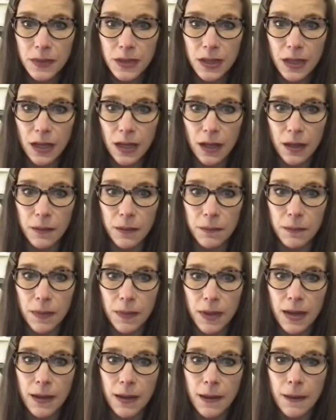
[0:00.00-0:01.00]
Um,
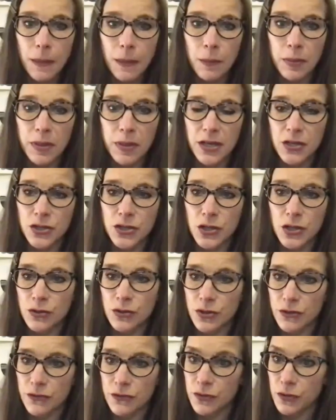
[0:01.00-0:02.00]
but he shows
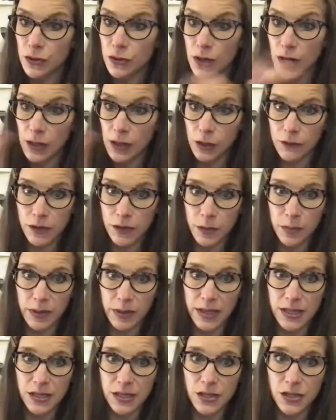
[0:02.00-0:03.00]
her food all over the
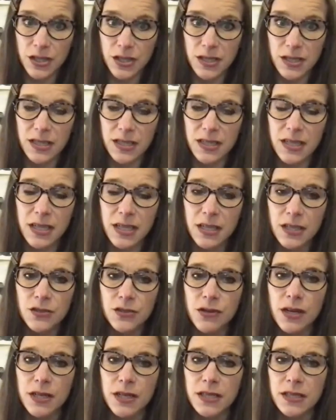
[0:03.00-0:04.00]
place. And she says,
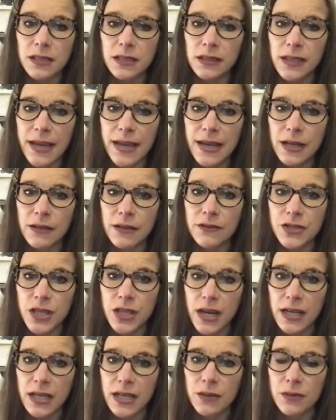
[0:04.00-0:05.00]
deconstructing the layout of
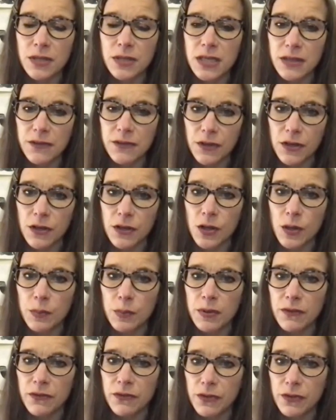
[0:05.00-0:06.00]
China was difficult,
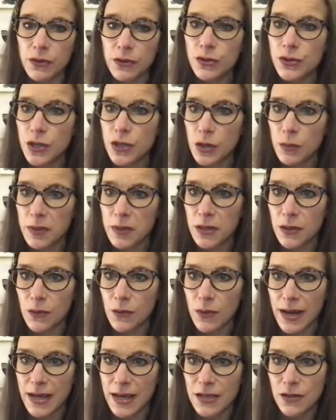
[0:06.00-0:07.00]
but food showed me the
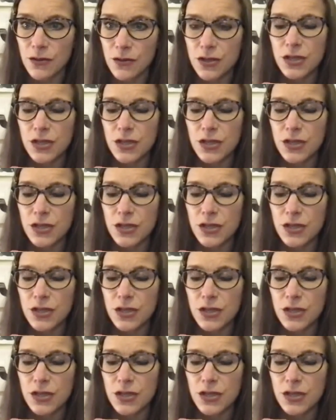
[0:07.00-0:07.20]
way. So she